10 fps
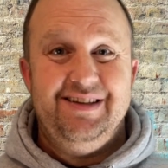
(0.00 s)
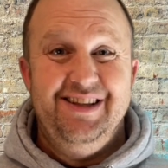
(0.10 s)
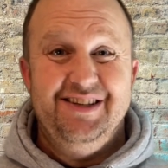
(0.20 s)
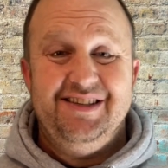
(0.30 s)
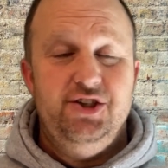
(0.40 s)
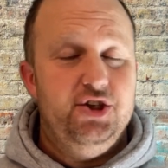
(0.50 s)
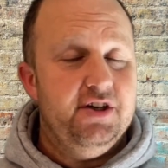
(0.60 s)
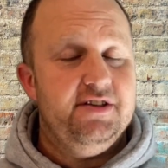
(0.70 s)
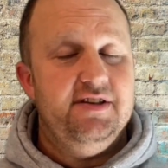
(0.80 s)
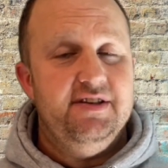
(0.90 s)
at this,
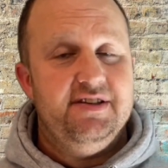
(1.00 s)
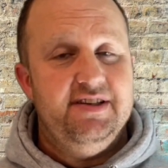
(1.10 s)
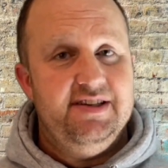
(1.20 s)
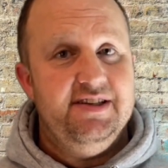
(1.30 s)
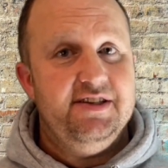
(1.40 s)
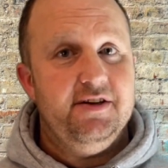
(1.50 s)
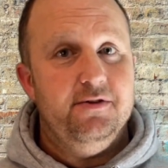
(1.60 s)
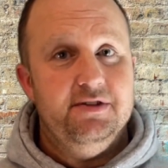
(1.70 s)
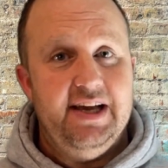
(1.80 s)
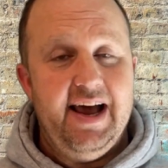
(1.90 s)
just the
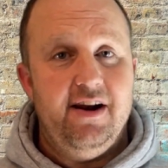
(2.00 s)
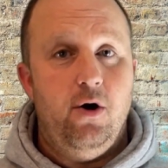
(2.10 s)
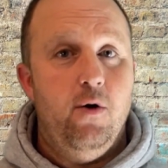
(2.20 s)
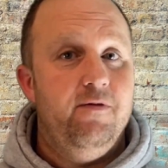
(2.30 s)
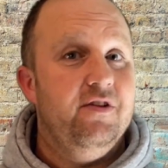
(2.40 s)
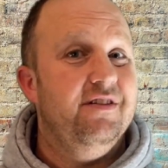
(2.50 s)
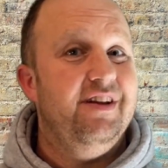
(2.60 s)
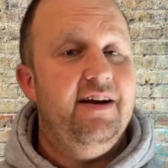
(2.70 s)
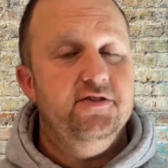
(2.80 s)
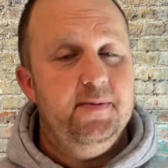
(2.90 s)
statistical data over the
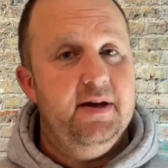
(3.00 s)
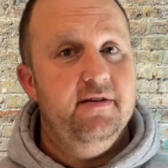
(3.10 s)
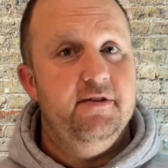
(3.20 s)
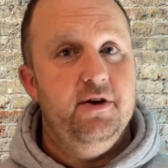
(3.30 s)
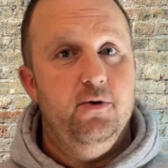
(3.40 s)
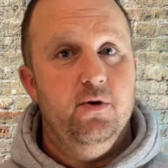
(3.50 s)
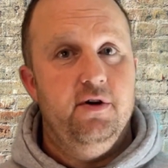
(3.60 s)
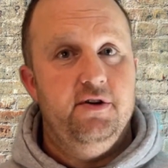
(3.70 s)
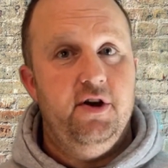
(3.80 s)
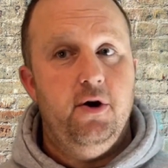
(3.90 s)
lifespan of a ewe or
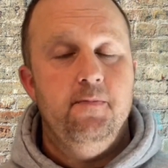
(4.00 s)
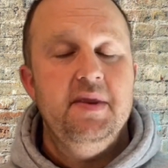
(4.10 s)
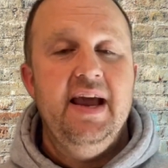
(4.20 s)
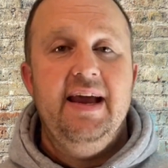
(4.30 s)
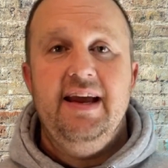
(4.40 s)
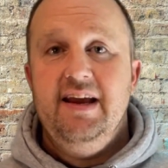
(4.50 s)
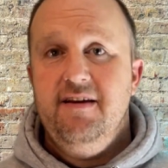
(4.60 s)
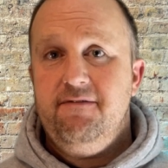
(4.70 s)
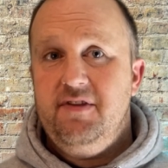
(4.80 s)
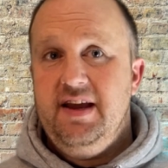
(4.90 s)
a doe,
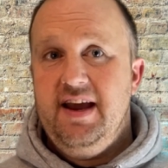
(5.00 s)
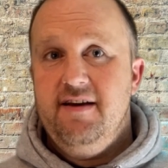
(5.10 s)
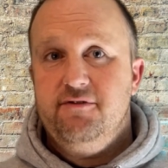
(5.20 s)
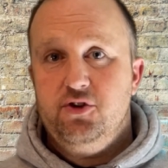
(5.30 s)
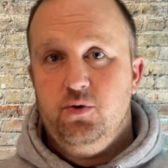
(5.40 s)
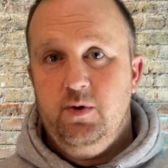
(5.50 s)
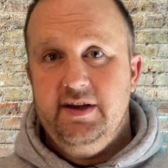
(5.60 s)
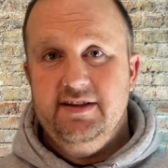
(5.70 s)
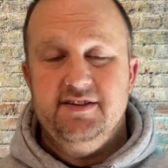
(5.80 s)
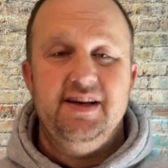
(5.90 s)
if they have
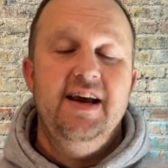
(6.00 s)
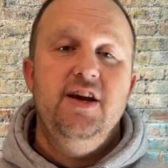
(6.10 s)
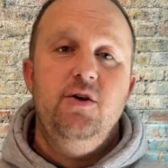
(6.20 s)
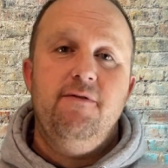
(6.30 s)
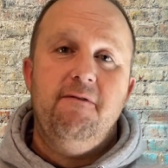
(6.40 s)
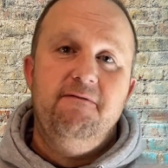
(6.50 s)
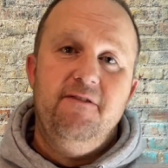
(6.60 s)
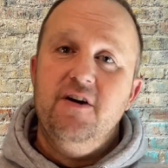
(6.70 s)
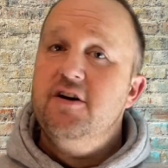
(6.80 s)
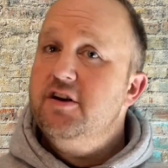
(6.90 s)
twins, you have a
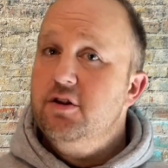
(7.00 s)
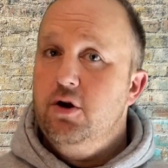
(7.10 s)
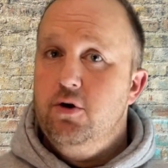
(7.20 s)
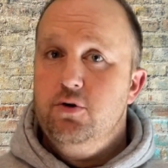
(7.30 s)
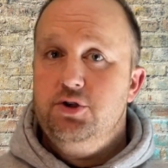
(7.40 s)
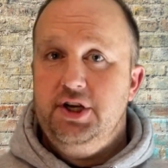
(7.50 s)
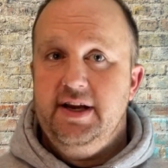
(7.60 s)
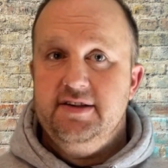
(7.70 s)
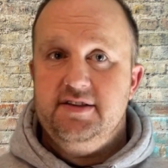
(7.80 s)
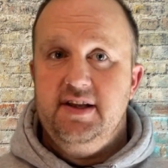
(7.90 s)
very low
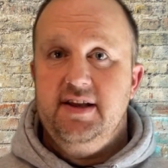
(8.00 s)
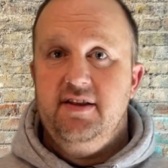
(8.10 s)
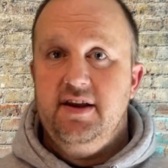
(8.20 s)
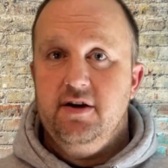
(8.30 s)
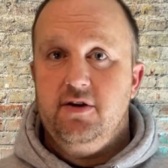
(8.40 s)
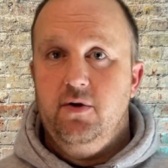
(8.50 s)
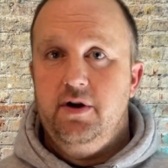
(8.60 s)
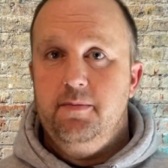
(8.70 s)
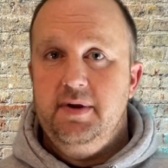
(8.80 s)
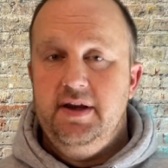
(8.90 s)
chance that they are
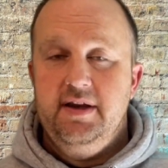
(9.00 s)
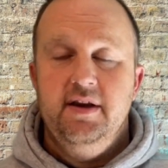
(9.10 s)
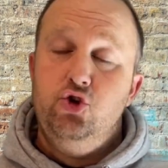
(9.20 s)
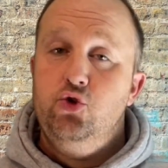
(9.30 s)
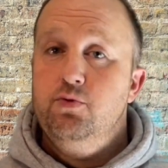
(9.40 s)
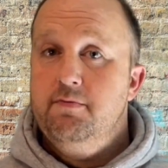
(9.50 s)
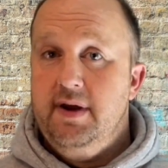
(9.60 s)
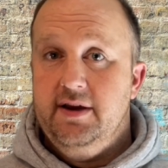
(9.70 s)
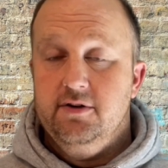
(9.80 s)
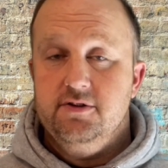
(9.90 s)
going to be two
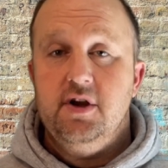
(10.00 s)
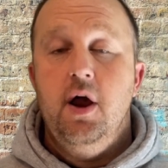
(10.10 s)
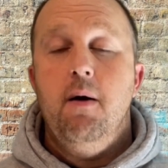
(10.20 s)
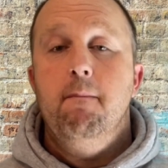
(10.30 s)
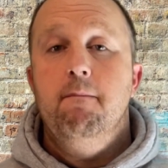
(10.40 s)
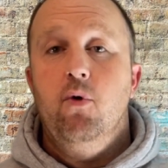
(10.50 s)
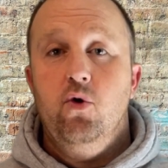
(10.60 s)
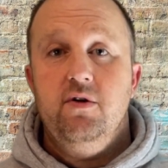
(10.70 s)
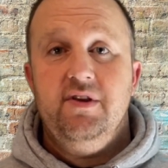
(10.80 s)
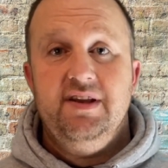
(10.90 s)
males.
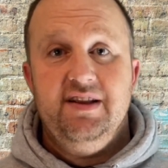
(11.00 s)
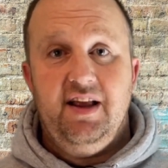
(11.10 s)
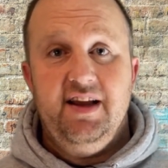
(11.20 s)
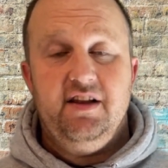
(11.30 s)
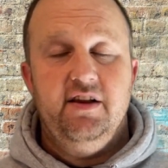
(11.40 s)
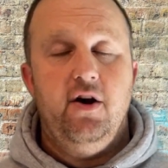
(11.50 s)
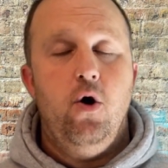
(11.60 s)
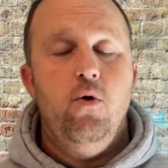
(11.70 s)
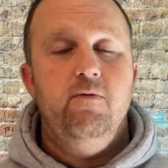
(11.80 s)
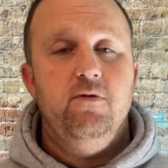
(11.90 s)
More than likely,
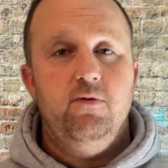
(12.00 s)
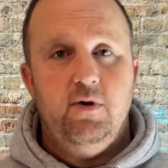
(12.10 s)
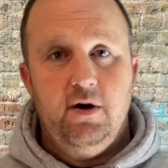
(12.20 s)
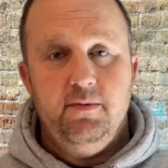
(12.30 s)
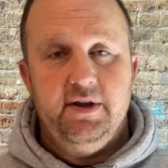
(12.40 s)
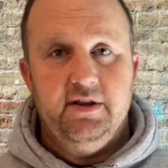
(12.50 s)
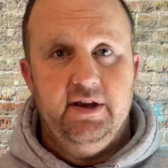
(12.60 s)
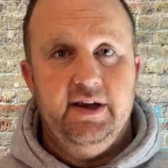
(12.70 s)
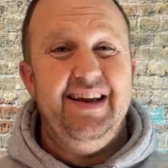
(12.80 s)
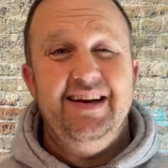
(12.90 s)

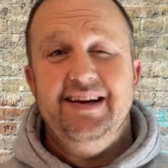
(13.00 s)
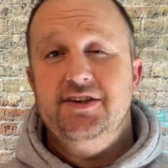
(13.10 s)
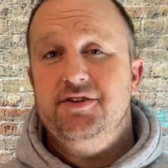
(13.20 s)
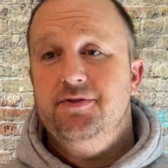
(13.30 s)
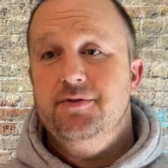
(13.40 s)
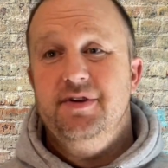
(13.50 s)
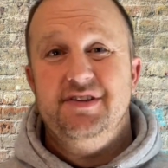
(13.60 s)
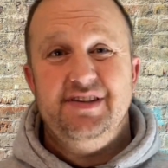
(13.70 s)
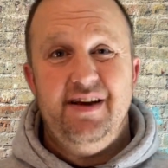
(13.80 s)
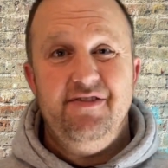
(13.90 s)
overwhelmingly, getting into the
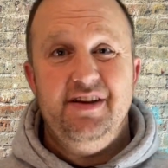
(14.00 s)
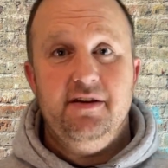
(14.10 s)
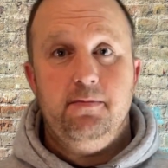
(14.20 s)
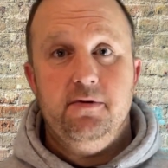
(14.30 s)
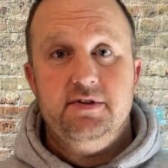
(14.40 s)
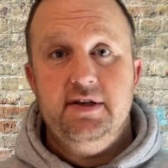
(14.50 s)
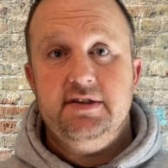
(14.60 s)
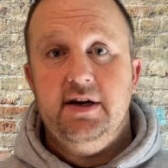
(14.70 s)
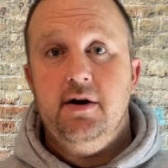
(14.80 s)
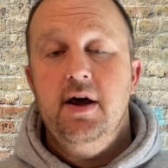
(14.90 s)
seventieth
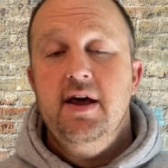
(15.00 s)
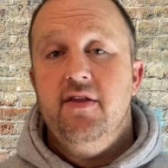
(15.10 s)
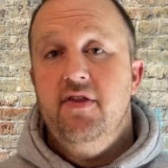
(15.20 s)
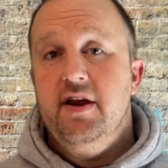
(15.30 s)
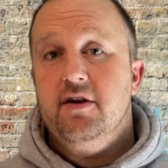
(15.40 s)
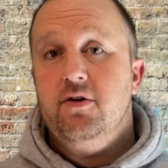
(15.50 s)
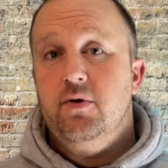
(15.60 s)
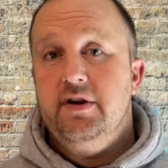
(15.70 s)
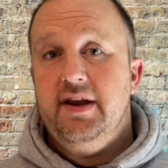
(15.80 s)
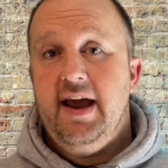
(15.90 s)
percentile, they're
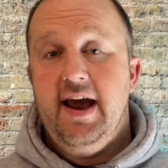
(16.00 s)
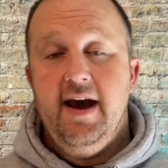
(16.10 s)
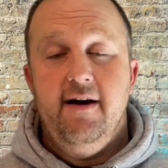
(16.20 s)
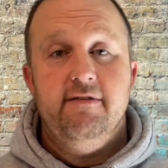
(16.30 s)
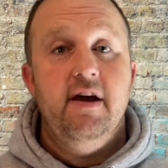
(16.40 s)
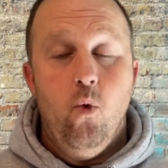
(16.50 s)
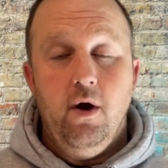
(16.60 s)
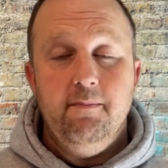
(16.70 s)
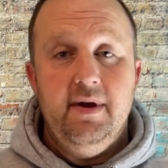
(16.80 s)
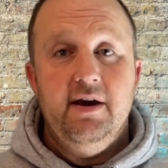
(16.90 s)
going to have
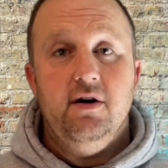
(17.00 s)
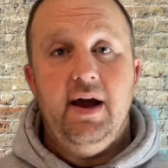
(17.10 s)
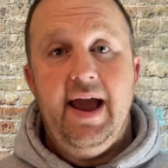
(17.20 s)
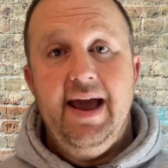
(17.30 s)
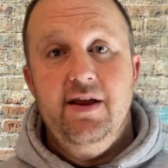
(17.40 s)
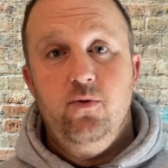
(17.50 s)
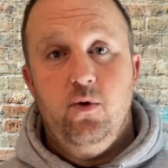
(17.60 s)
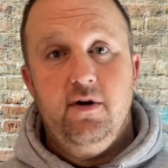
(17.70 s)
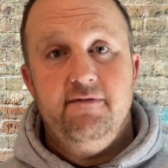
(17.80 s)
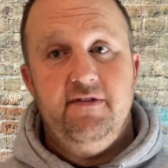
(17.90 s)
one male and
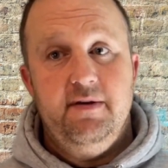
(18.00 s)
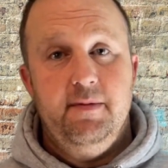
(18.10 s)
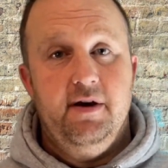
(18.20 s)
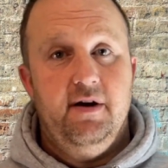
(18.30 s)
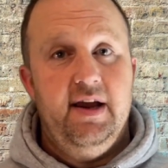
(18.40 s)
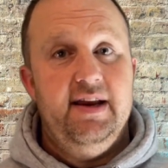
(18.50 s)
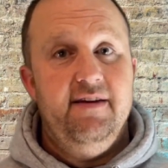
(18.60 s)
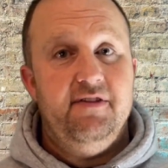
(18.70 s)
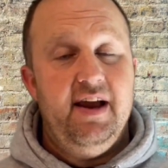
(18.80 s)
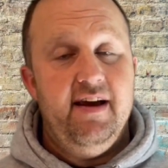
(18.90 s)
one female. And
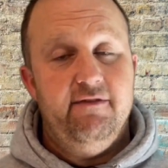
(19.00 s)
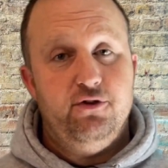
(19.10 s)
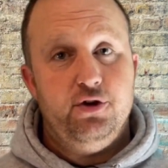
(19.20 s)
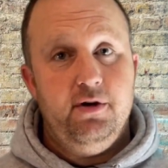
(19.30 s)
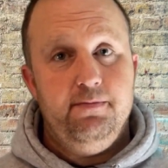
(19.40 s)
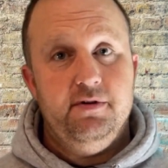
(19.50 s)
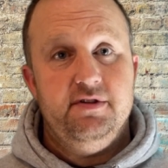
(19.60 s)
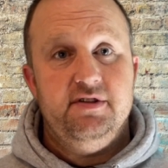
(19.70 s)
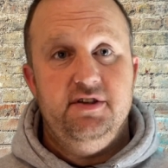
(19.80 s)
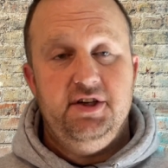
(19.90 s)
if they have
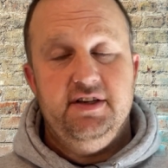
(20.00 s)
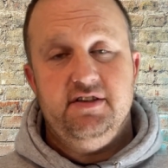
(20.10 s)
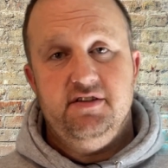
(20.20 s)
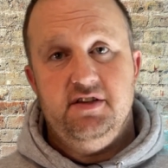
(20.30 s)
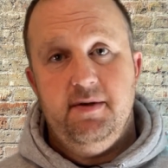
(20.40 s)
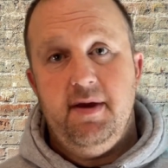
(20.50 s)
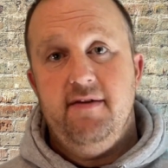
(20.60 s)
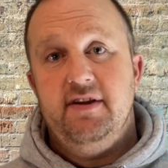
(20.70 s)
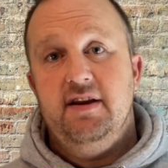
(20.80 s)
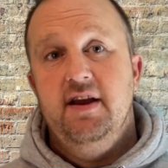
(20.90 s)
triplets, the chances of them
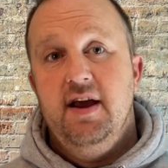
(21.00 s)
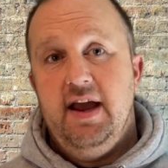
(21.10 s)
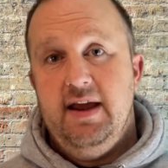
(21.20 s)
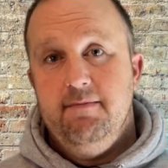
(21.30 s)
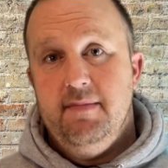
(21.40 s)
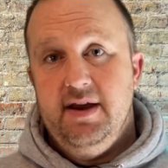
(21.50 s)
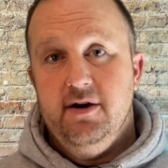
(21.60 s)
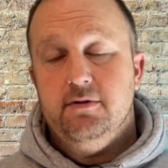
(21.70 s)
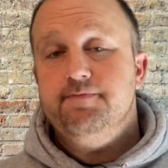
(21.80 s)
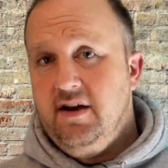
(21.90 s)
having a
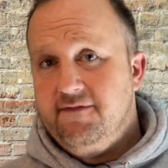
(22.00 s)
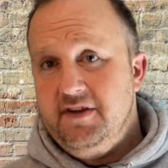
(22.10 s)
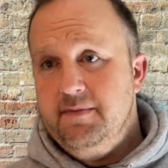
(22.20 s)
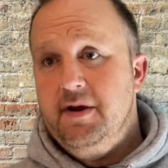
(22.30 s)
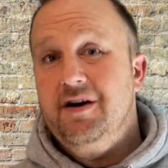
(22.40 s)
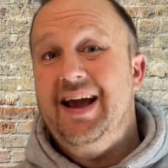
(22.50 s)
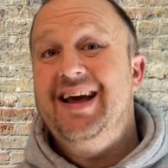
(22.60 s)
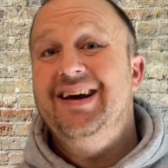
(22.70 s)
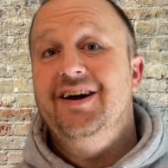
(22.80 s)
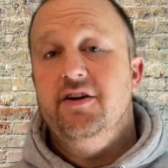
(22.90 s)
male, a female,
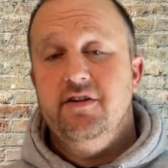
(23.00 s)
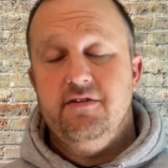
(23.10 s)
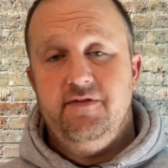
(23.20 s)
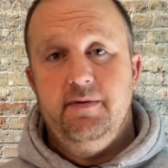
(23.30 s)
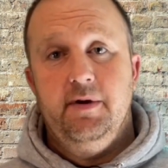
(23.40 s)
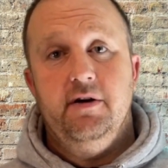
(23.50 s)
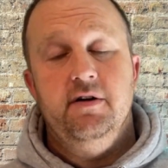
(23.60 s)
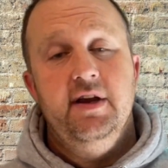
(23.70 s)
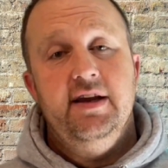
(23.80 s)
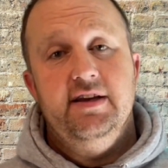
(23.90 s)
and another
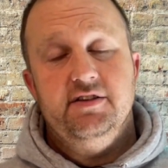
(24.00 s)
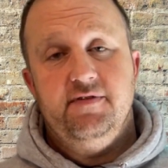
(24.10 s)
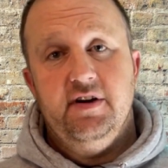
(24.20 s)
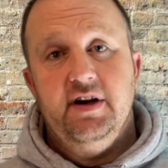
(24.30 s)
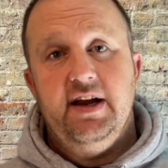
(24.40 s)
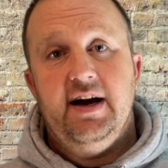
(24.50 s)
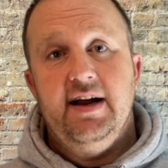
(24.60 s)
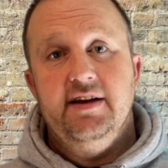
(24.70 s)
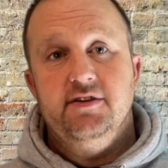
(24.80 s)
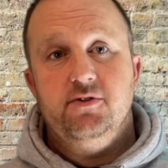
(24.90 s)
female is very
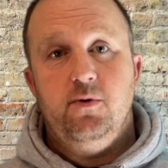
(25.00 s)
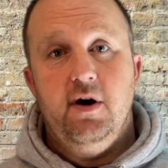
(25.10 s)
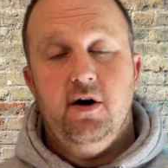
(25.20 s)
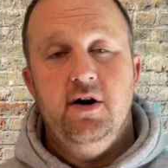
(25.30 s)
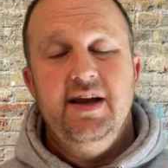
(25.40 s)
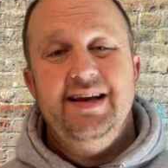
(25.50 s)
high as well.